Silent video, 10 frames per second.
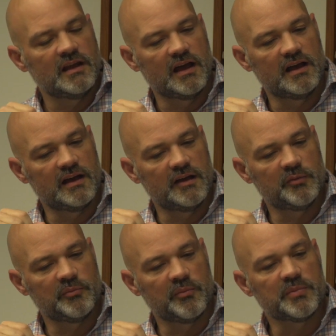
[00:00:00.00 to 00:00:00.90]

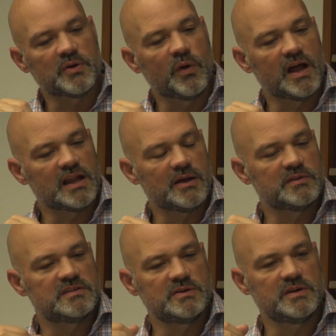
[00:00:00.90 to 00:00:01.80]
But while I
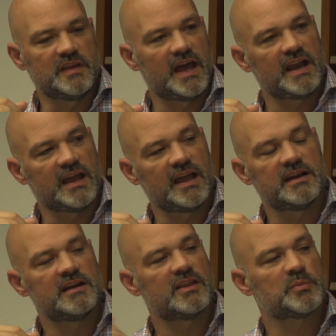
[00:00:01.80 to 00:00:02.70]
was doing that, I had
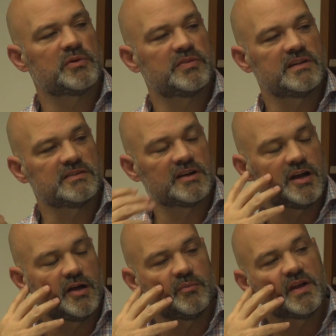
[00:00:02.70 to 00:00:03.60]
another professor
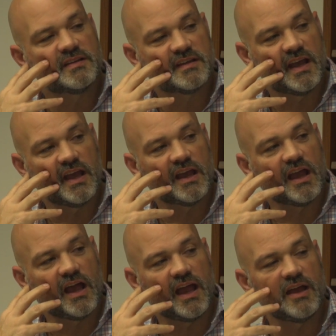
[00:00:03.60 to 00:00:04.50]
come and say,
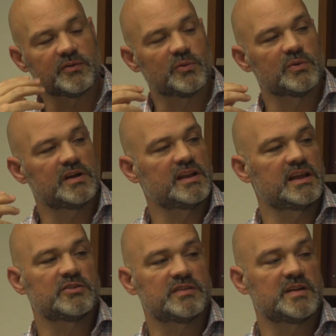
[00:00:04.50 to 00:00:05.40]
I have a really
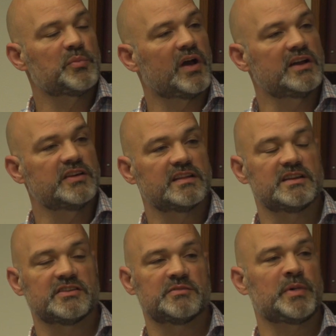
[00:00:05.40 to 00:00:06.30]
interesting project
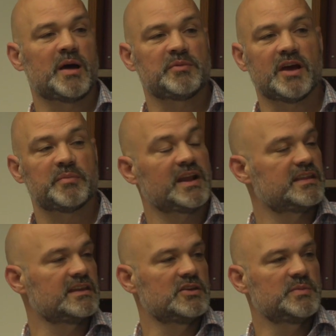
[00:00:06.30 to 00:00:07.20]
that just popped up, and I
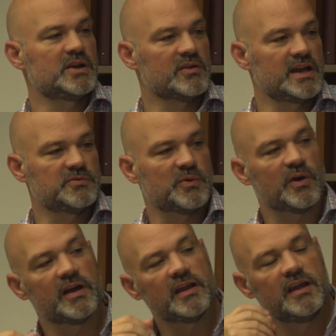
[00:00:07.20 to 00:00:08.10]
think you'd be great
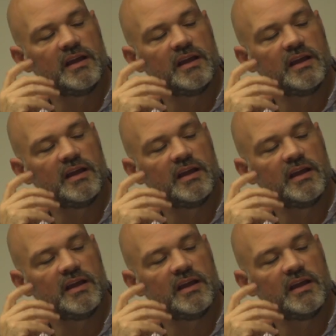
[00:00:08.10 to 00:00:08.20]
for it.